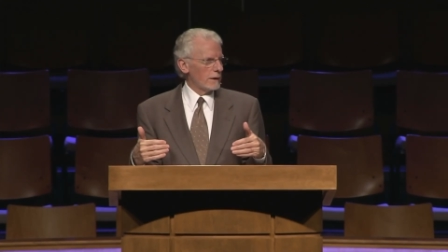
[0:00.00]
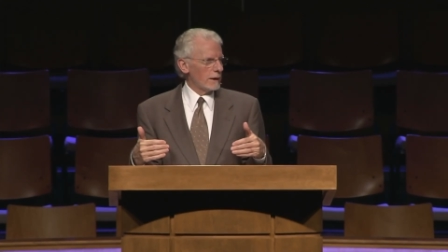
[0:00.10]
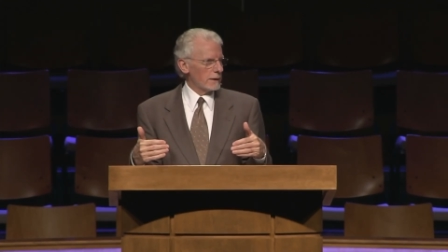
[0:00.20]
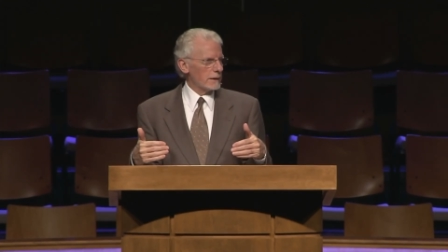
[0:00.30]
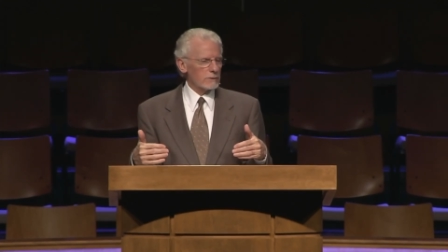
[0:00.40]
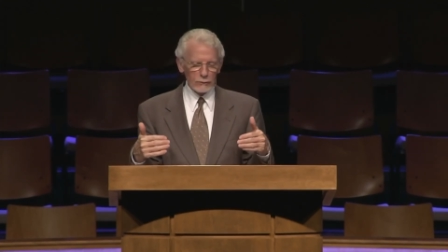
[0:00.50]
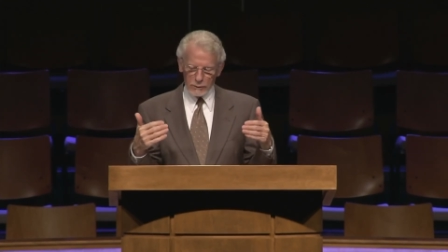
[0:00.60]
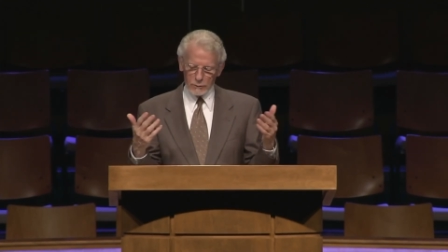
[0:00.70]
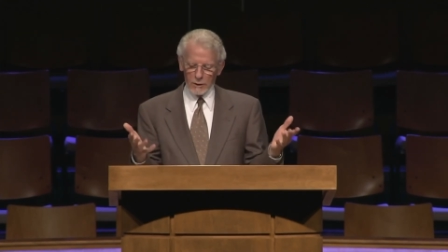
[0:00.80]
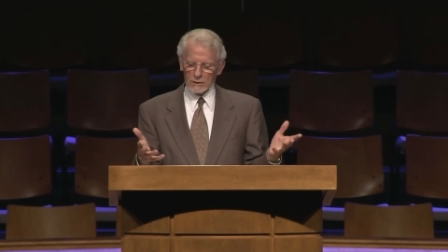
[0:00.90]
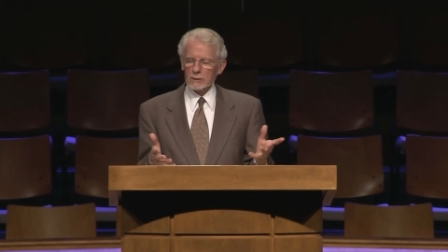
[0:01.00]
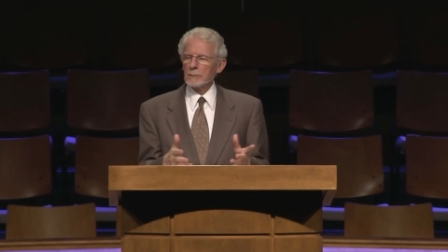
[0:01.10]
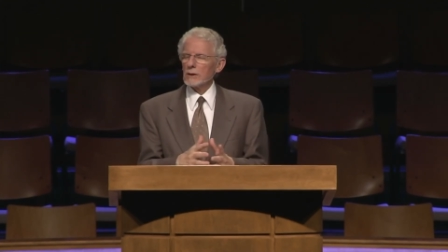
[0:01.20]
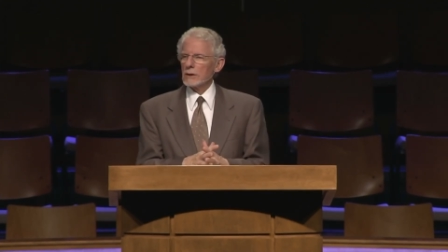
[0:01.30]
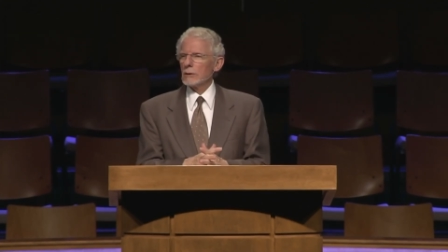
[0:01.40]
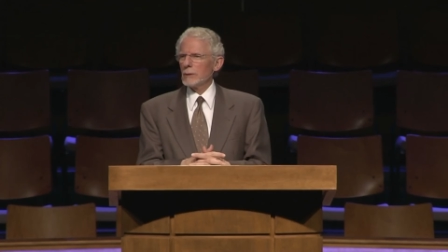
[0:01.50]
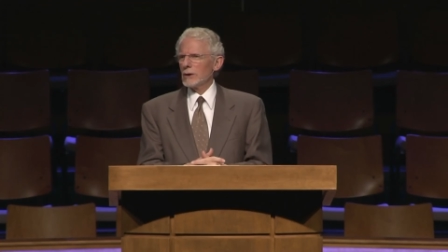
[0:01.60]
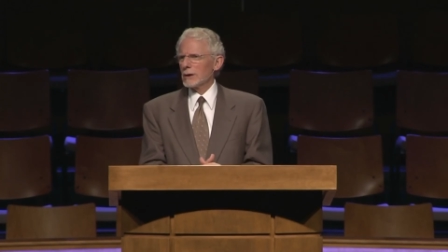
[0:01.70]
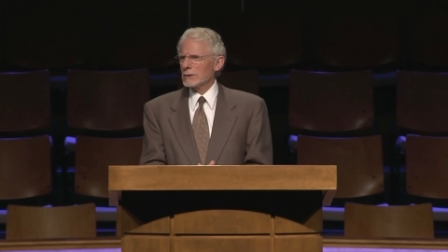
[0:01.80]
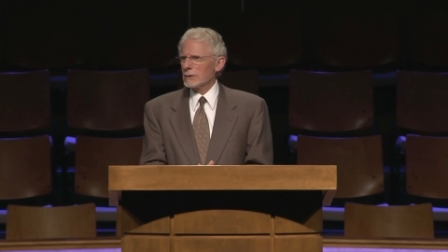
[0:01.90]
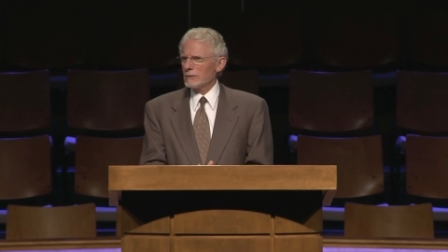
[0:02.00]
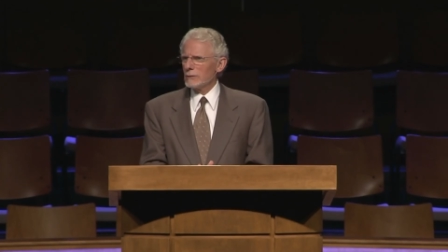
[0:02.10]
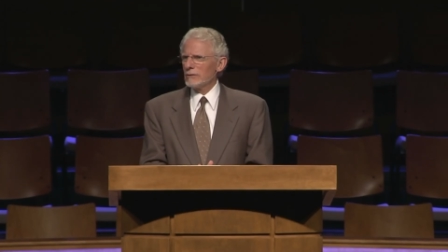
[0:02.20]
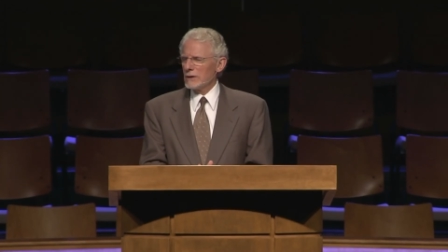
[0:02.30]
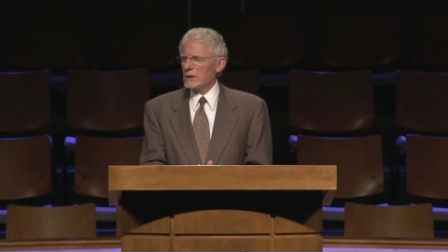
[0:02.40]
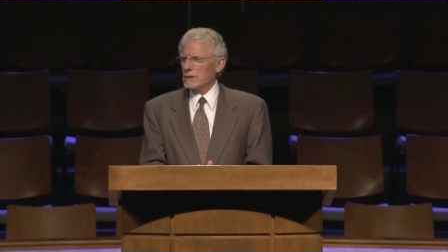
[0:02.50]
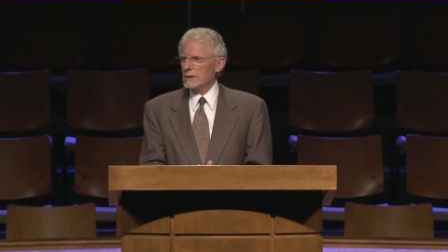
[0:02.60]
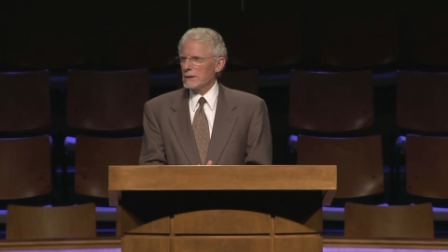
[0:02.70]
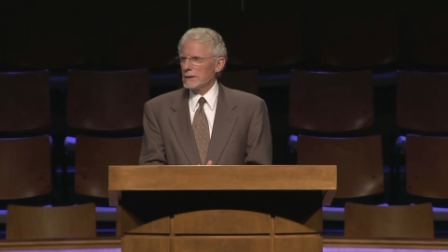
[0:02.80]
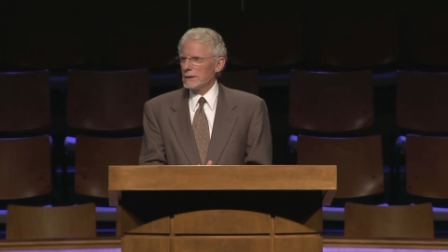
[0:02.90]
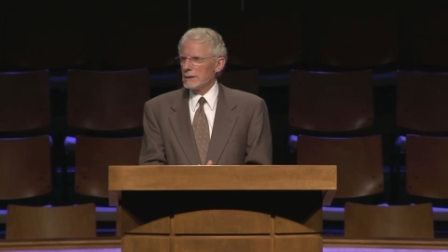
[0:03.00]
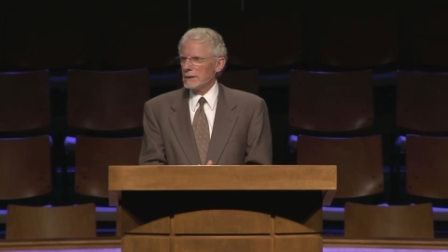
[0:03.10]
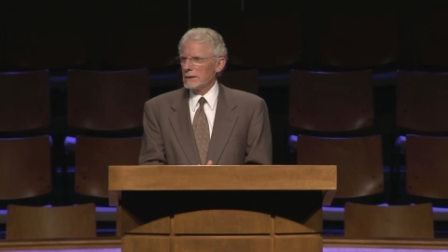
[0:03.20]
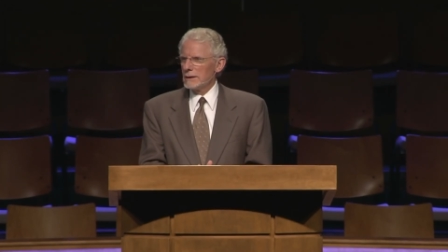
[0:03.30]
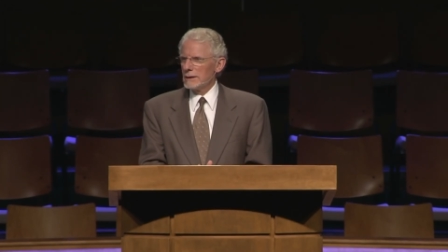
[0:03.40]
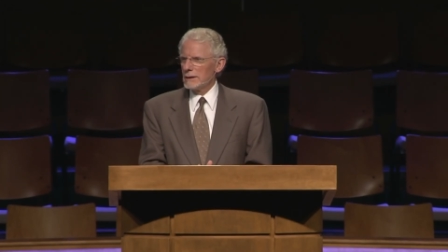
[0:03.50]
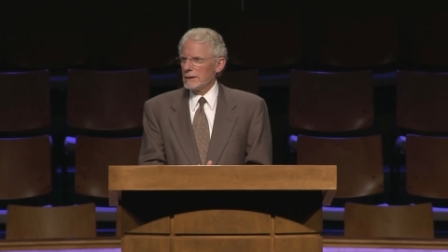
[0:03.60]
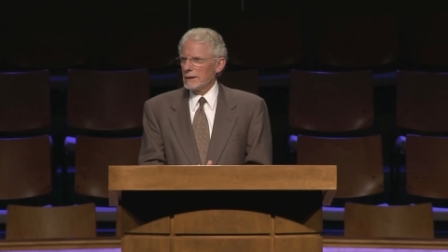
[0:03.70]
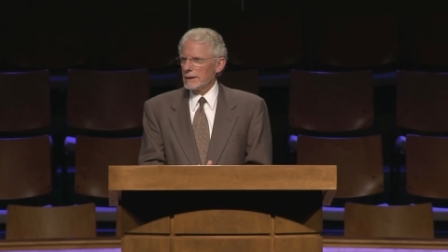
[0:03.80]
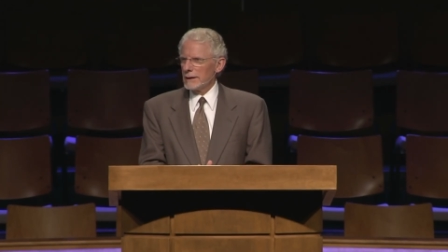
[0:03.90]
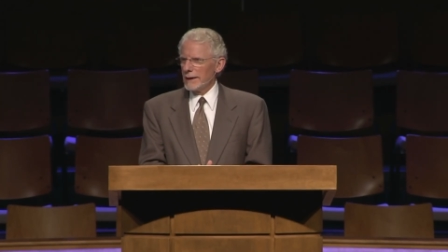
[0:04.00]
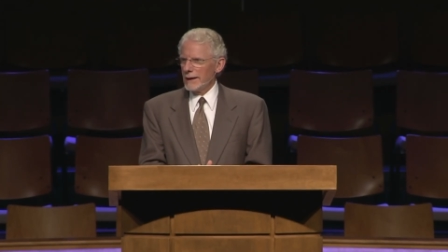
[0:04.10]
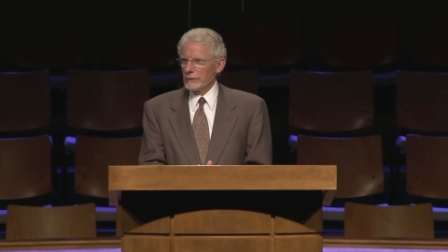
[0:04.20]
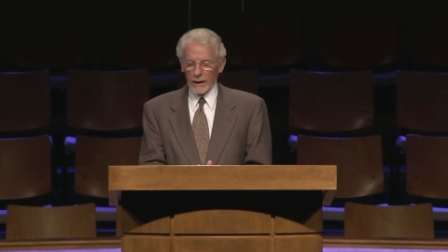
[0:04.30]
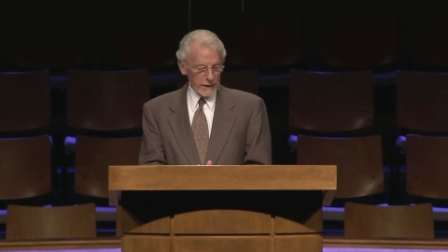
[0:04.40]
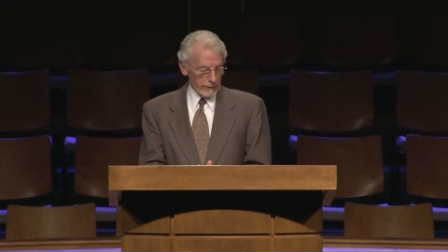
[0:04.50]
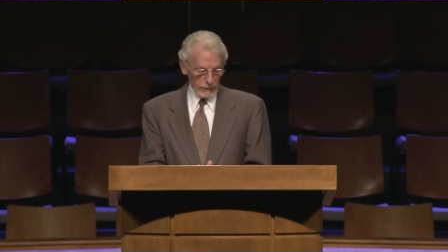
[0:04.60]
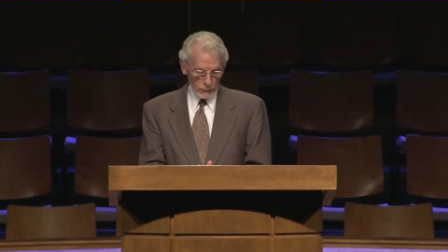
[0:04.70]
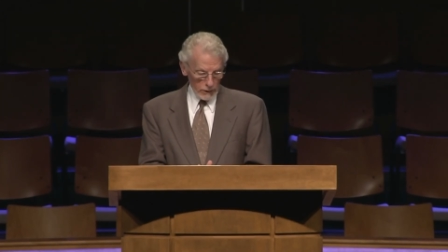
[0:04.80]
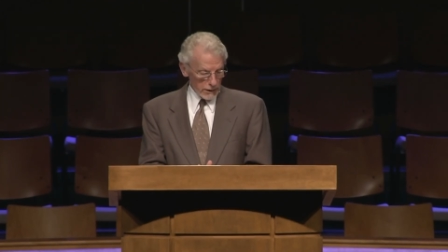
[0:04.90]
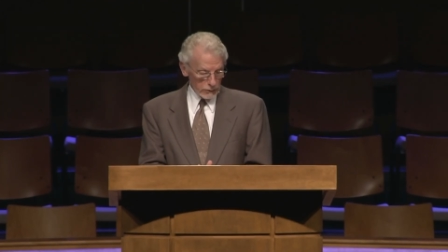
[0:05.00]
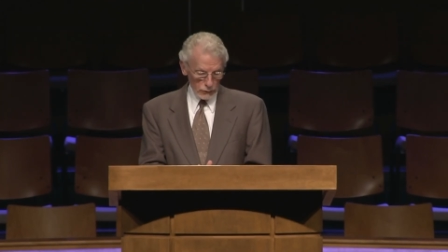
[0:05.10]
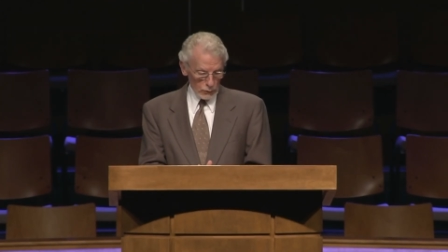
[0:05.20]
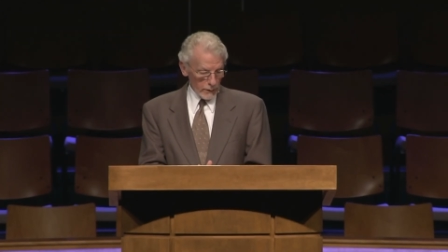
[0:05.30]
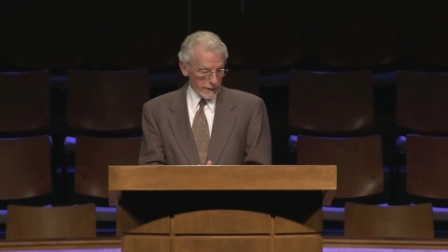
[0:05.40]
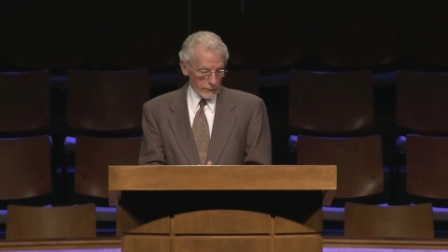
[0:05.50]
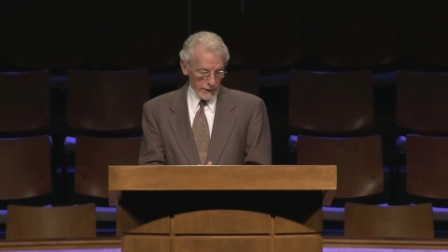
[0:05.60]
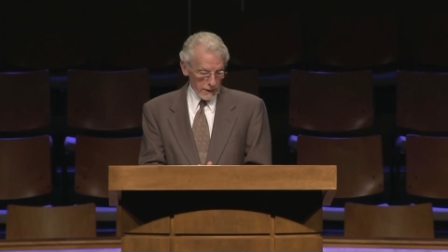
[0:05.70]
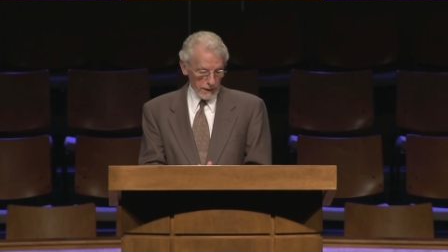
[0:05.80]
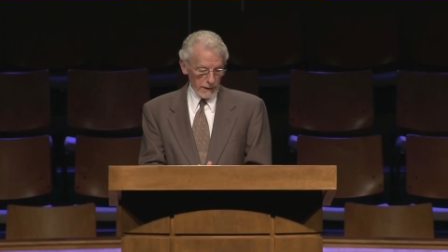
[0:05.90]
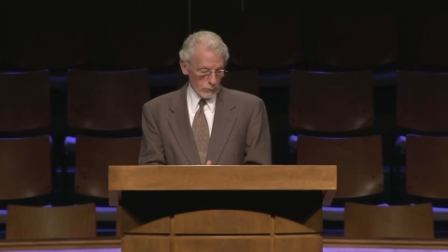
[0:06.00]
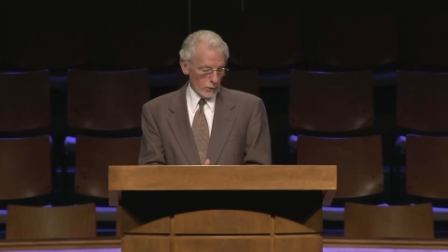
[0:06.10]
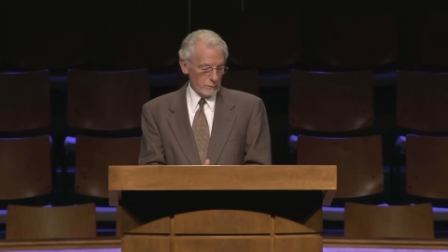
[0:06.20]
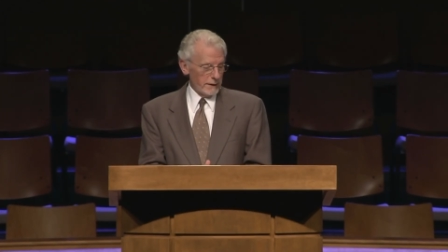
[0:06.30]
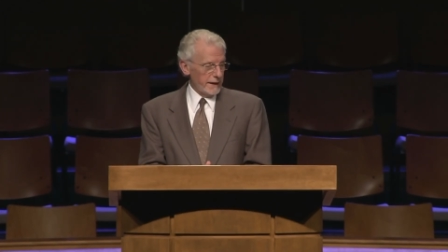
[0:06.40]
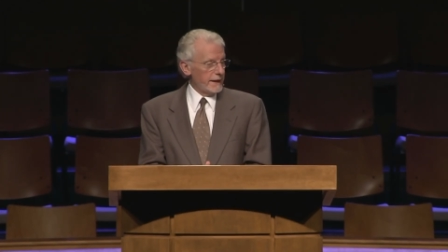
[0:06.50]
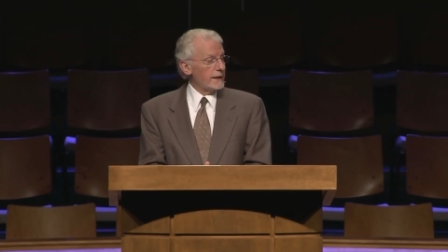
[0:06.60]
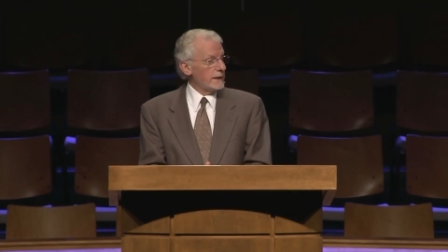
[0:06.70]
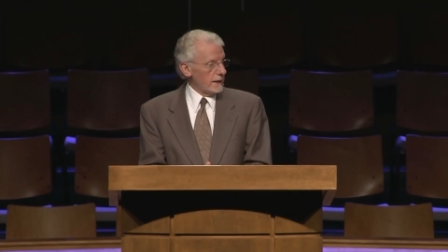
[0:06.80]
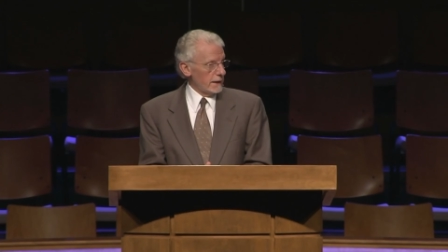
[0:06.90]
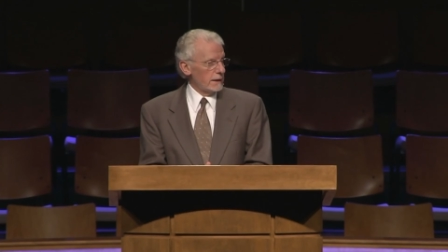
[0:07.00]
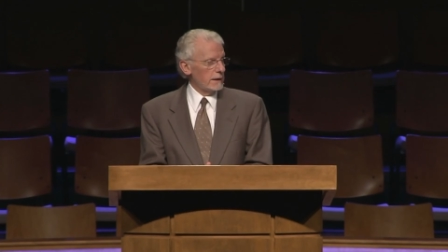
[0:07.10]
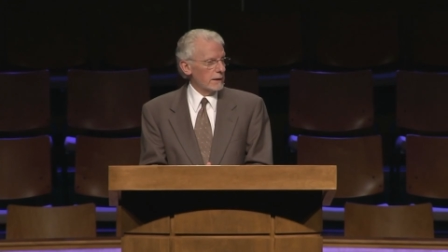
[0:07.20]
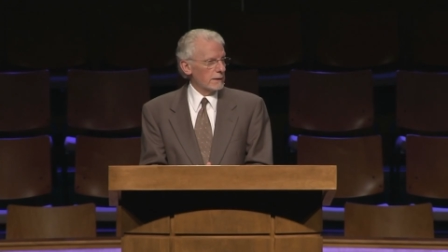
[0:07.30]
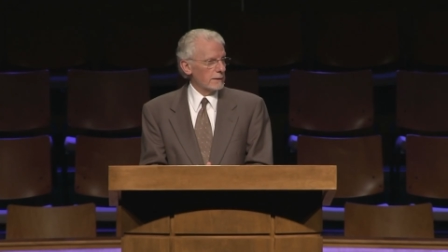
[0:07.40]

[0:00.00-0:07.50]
And it is a responsibility we are to fulfill. Now, not every widow who's a widow indeed would be in need.